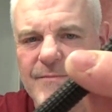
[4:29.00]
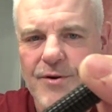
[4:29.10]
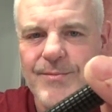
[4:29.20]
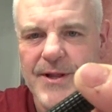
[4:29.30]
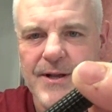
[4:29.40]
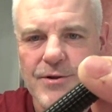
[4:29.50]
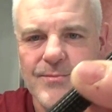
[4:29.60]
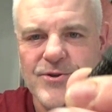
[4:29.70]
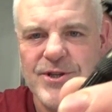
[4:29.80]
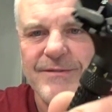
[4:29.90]
formerly
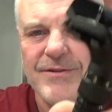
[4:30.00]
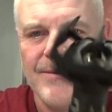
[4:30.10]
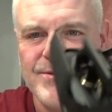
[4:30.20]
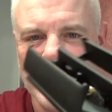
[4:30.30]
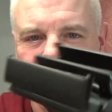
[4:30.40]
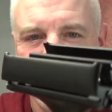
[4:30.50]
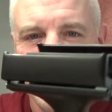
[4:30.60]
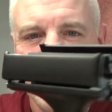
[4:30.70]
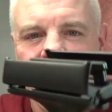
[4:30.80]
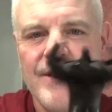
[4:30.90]
Global Shave Club. So
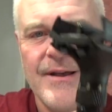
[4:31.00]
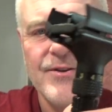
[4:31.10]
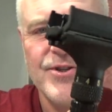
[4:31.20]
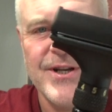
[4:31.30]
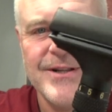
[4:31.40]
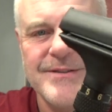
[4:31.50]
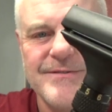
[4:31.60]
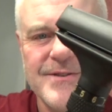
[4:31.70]
thank you, Sheldon,